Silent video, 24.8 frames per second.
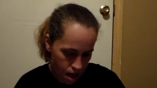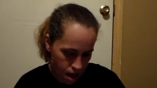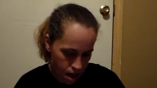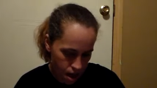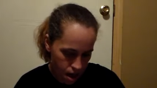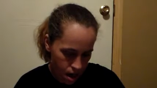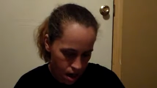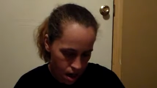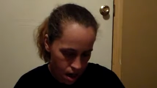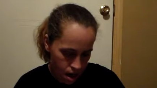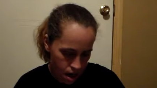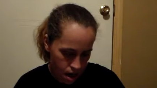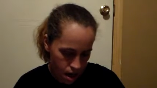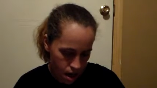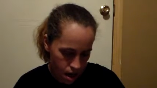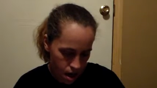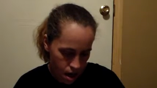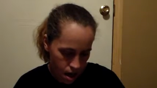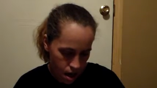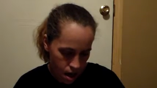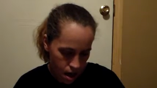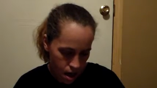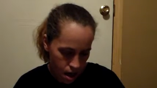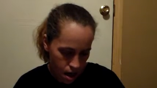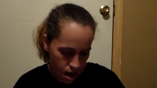
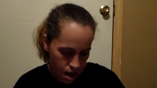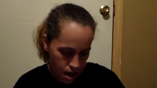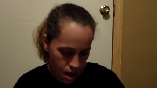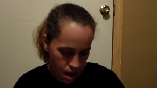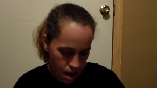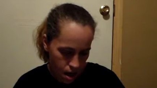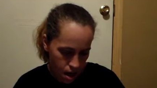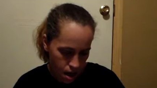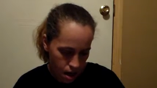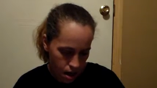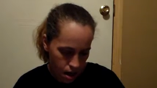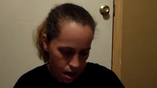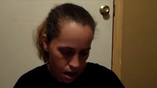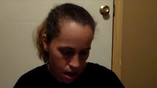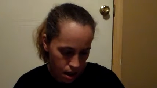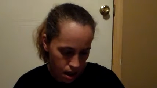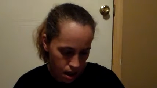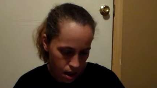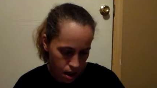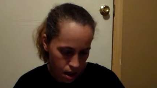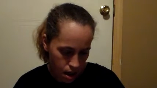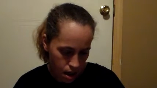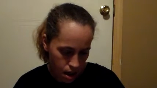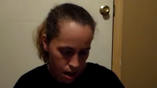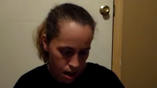
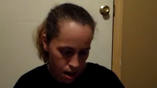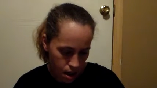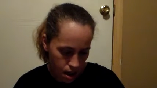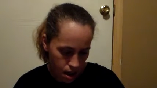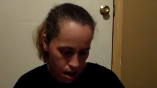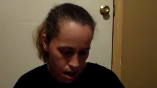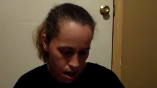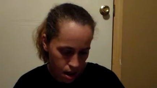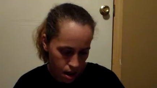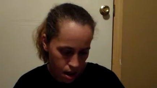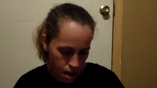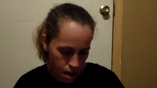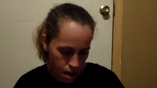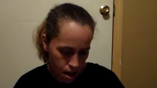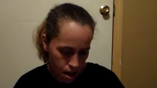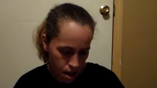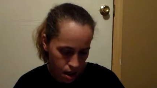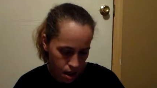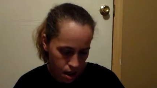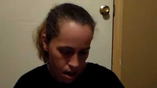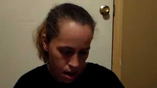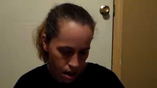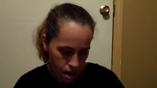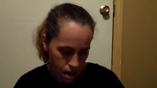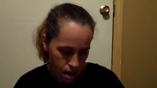
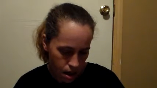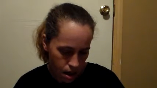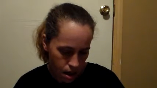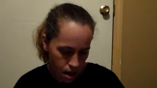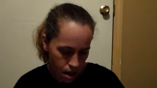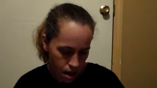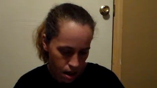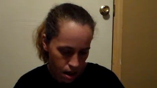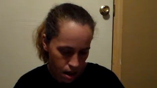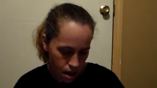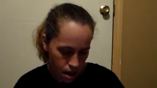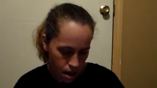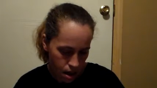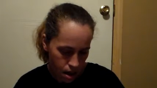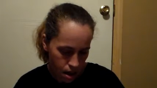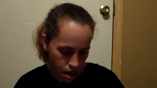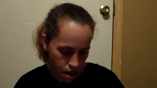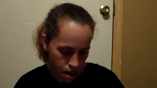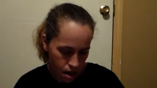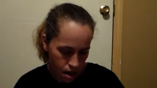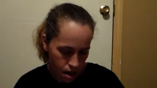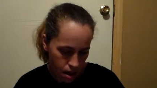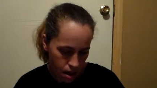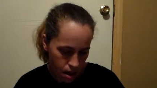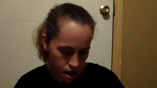
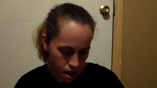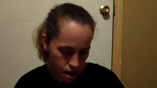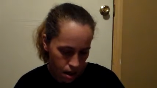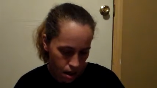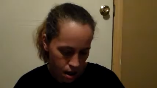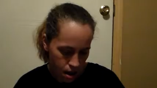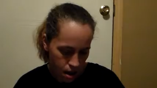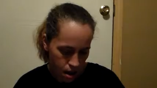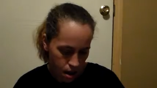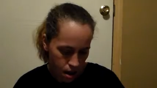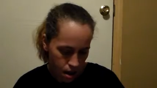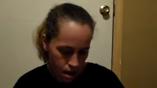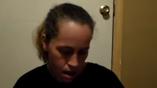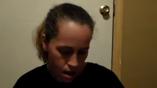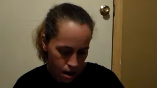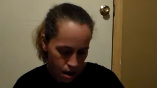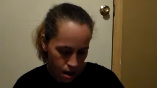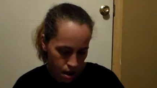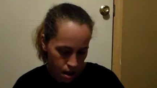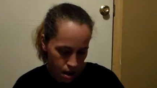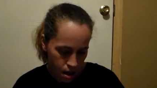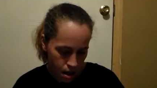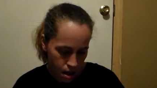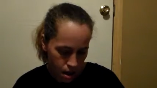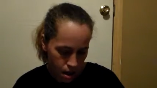
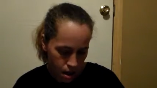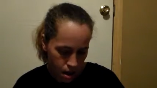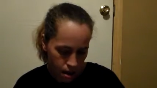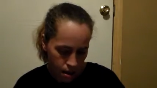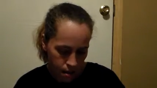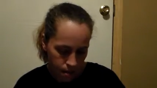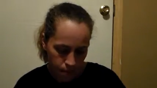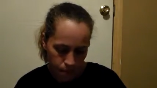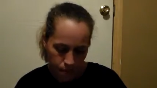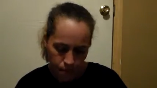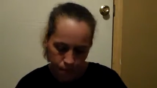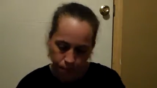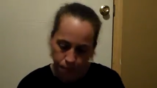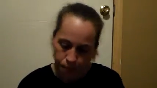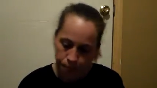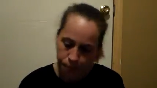(no one is talking)